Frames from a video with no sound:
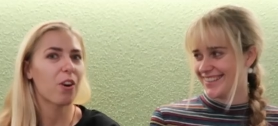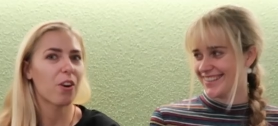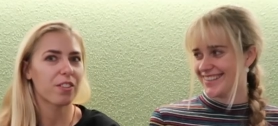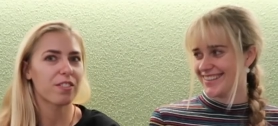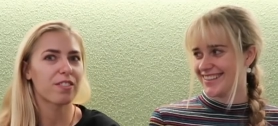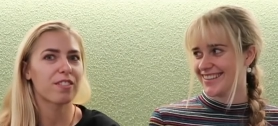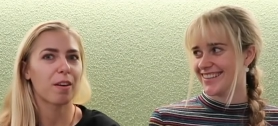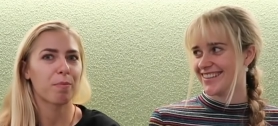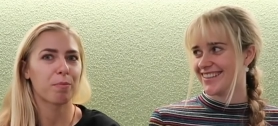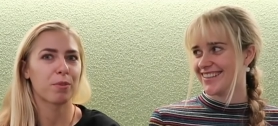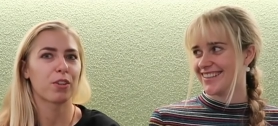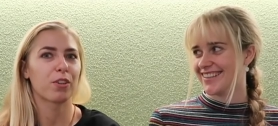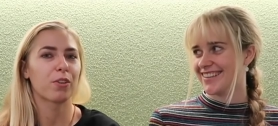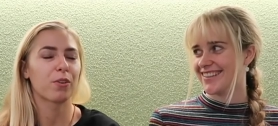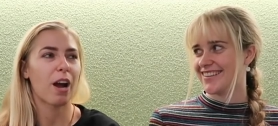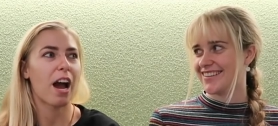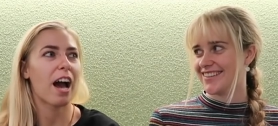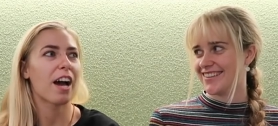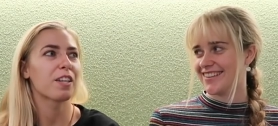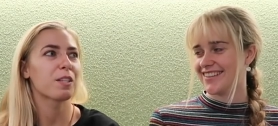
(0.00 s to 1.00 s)
Speaker 1: concept to
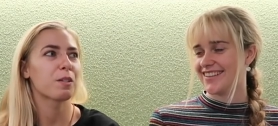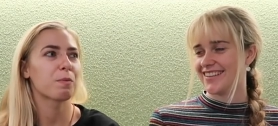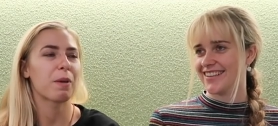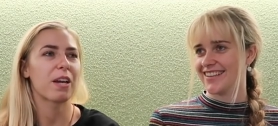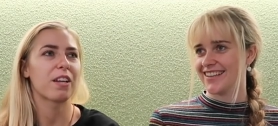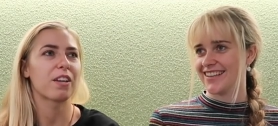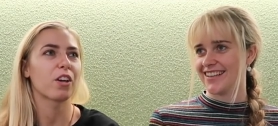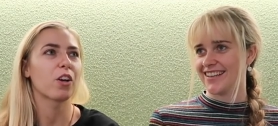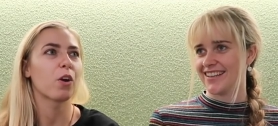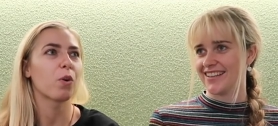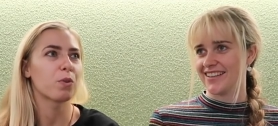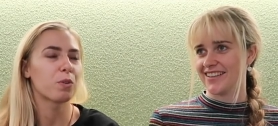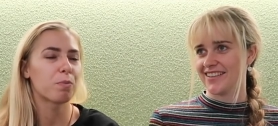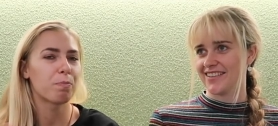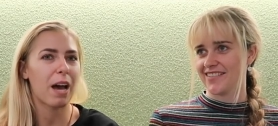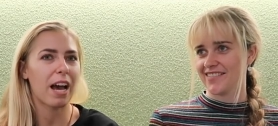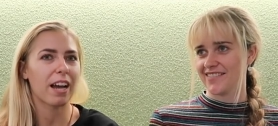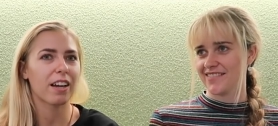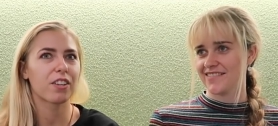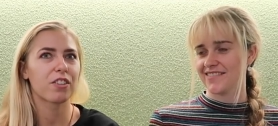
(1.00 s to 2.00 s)
grasp, and yeah. it goes
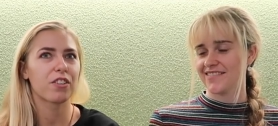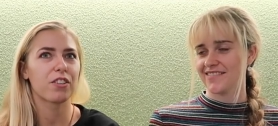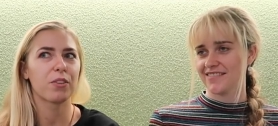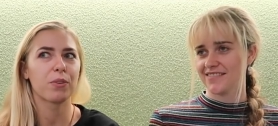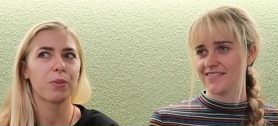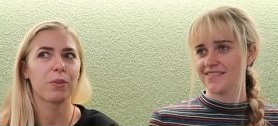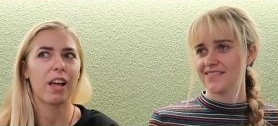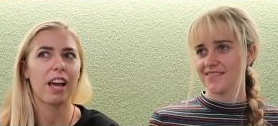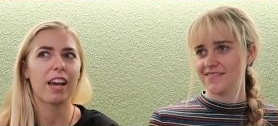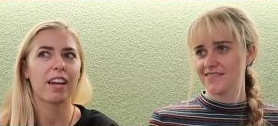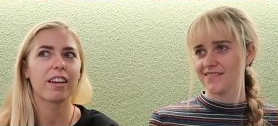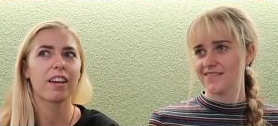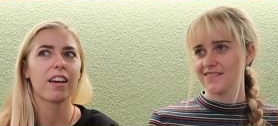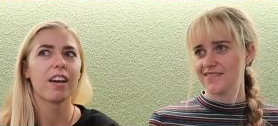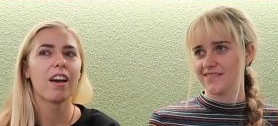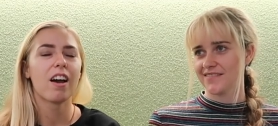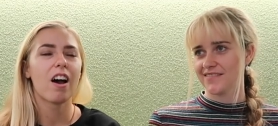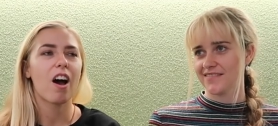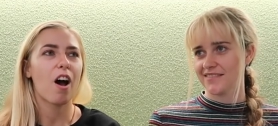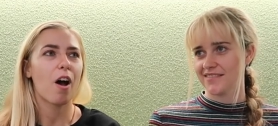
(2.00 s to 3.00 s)
back to like
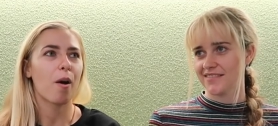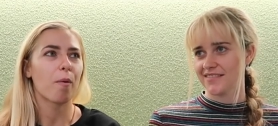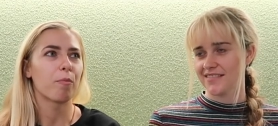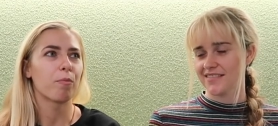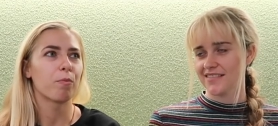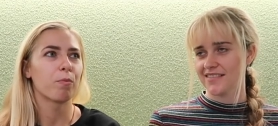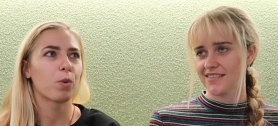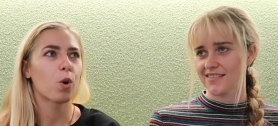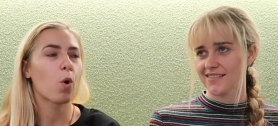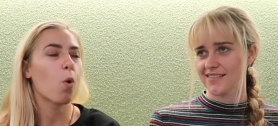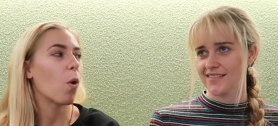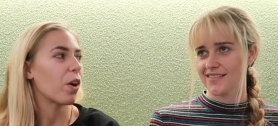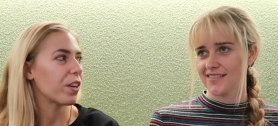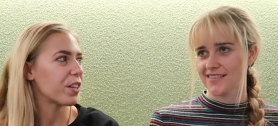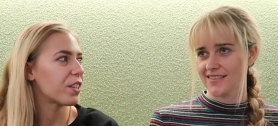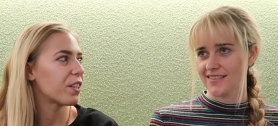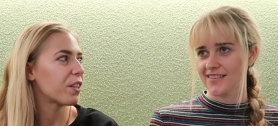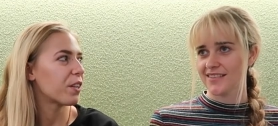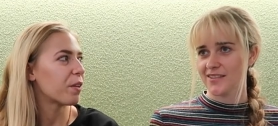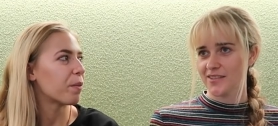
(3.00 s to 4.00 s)
um,
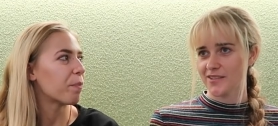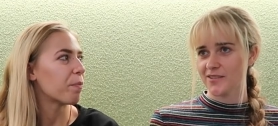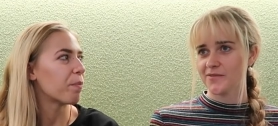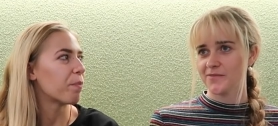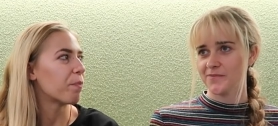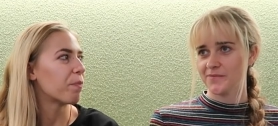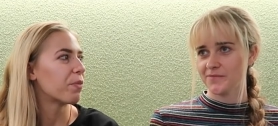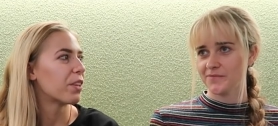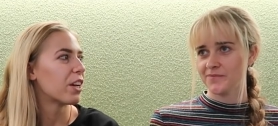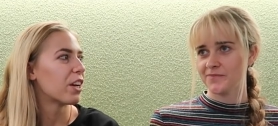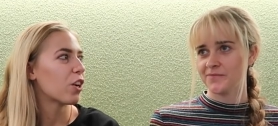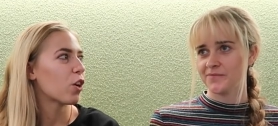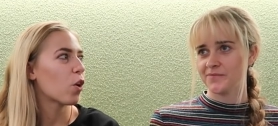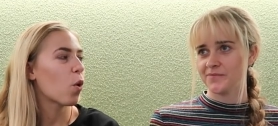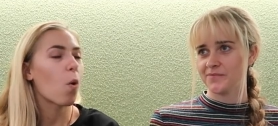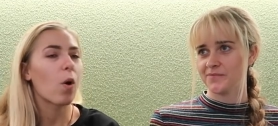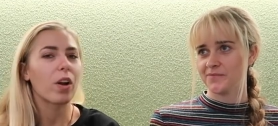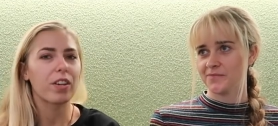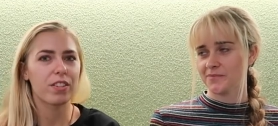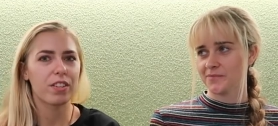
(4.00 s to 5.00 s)
quantum mm.
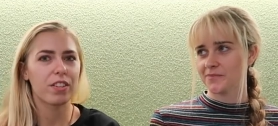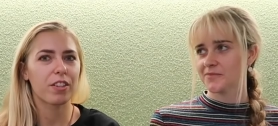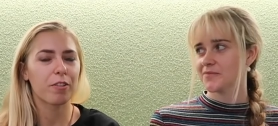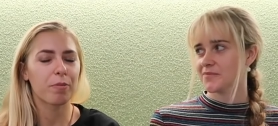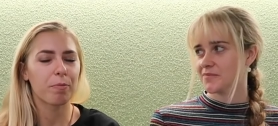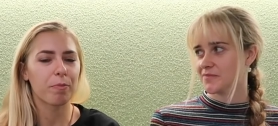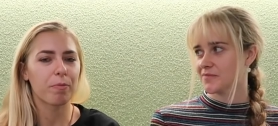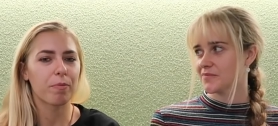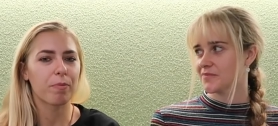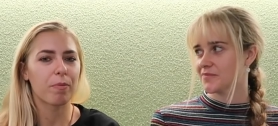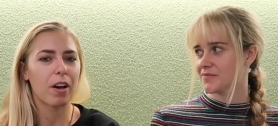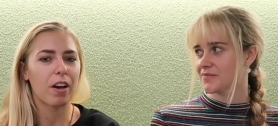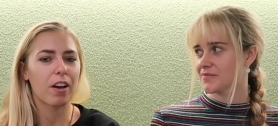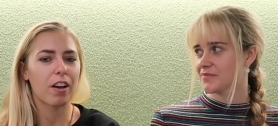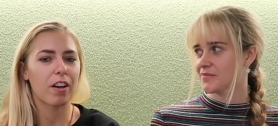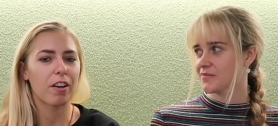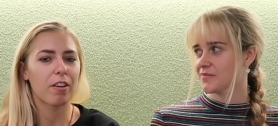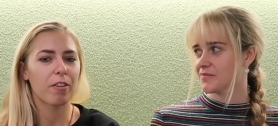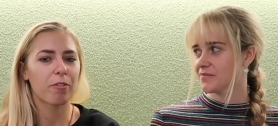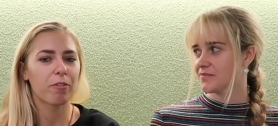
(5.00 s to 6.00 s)
quantum
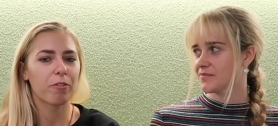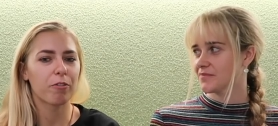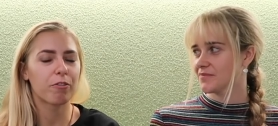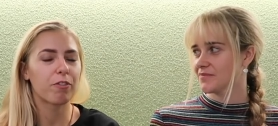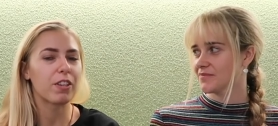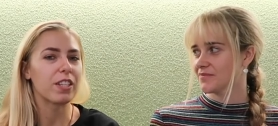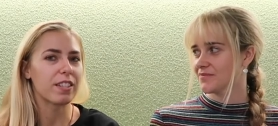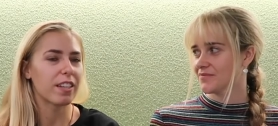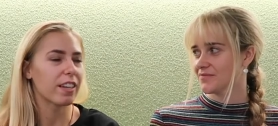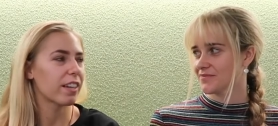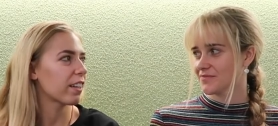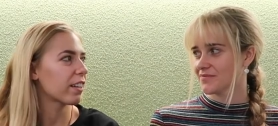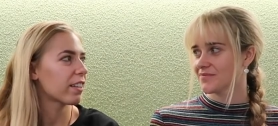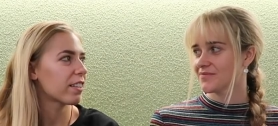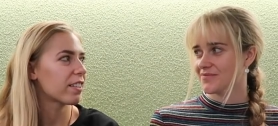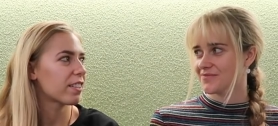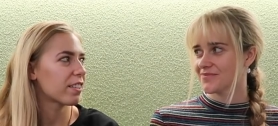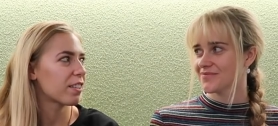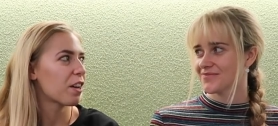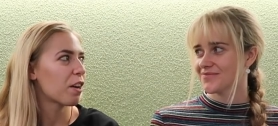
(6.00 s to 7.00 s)
Speaker 2: uh,
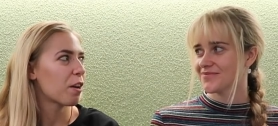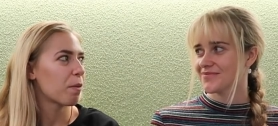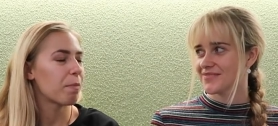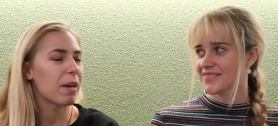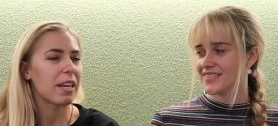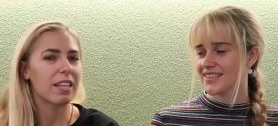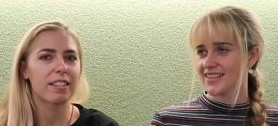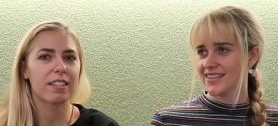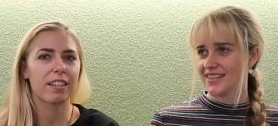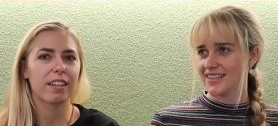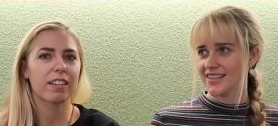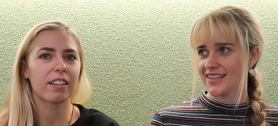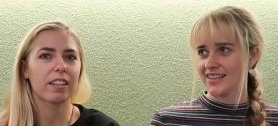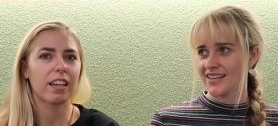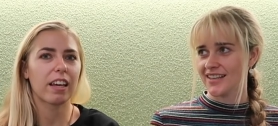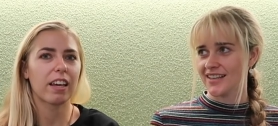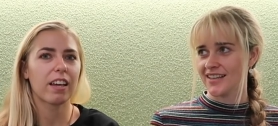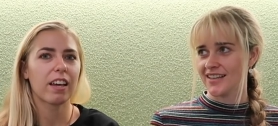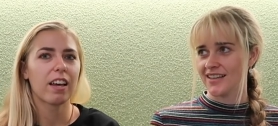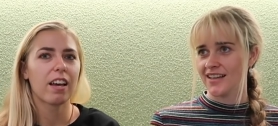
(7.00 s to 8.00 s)
physics,
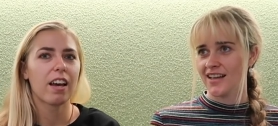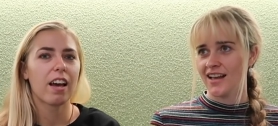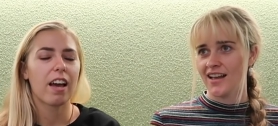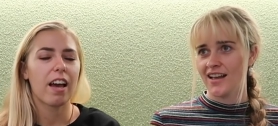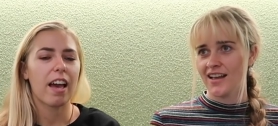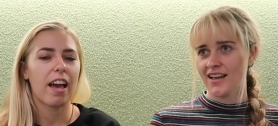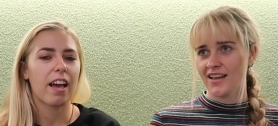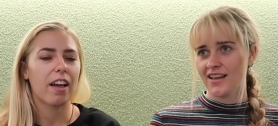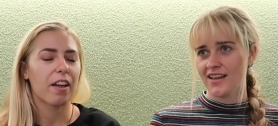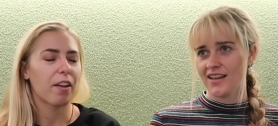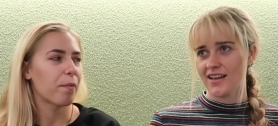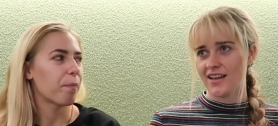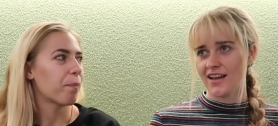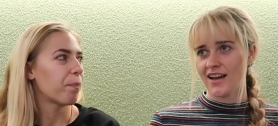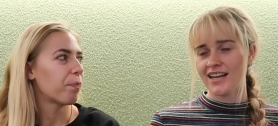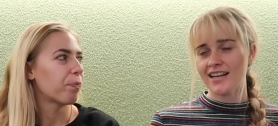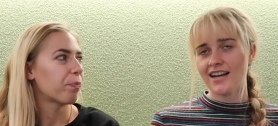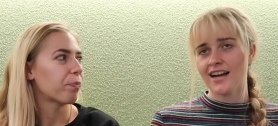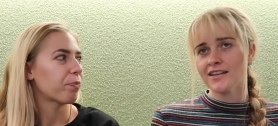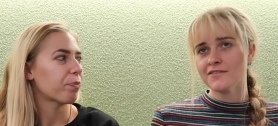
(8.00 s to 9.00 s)
basically. Yeah. And
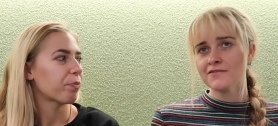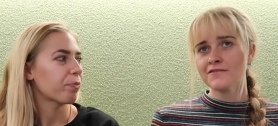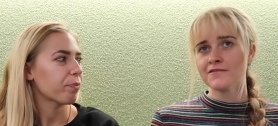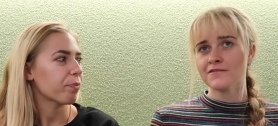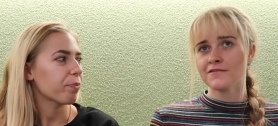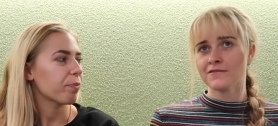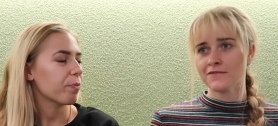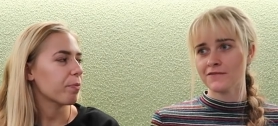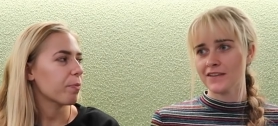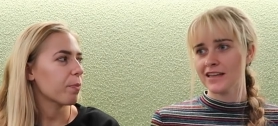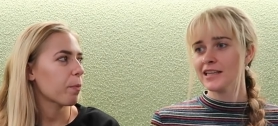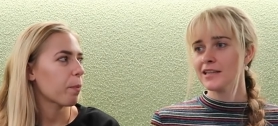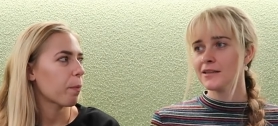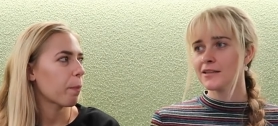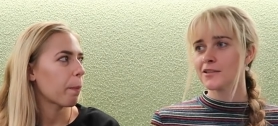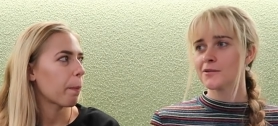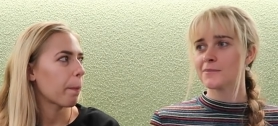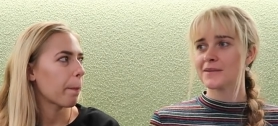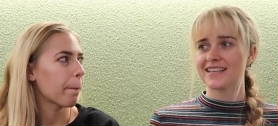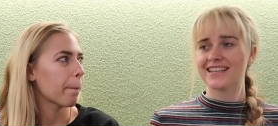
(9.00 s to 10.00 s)
I, I feel a
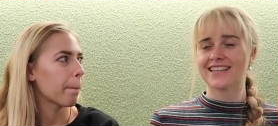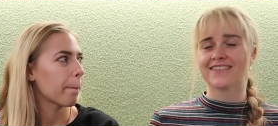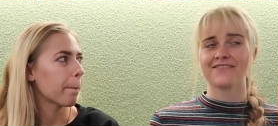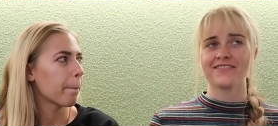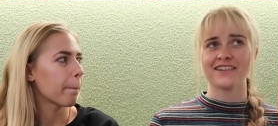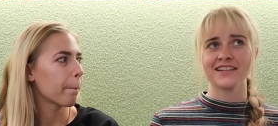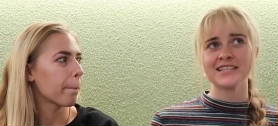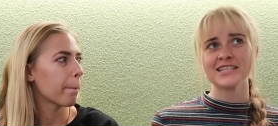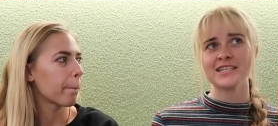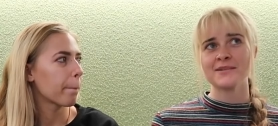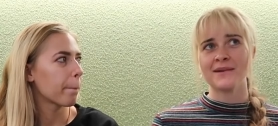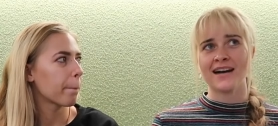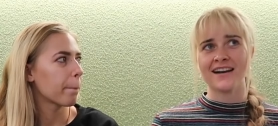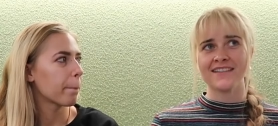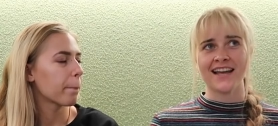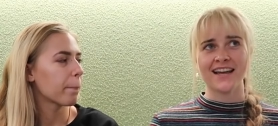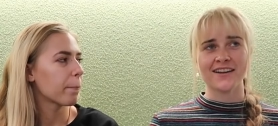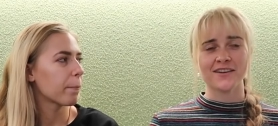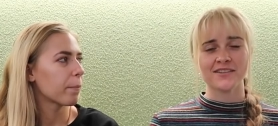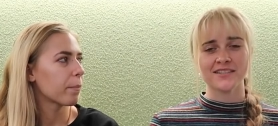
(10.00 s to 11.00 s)
little bit conflicted about
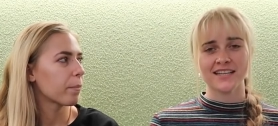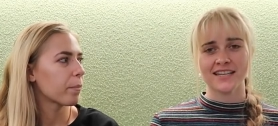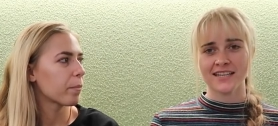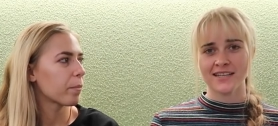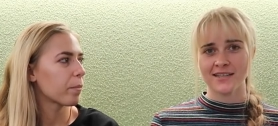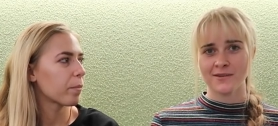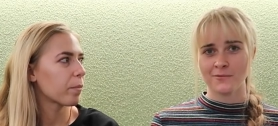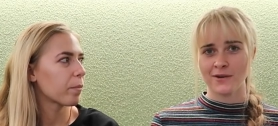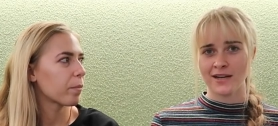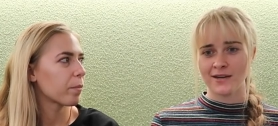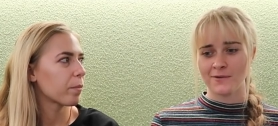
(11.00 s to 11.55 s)
that because, like, in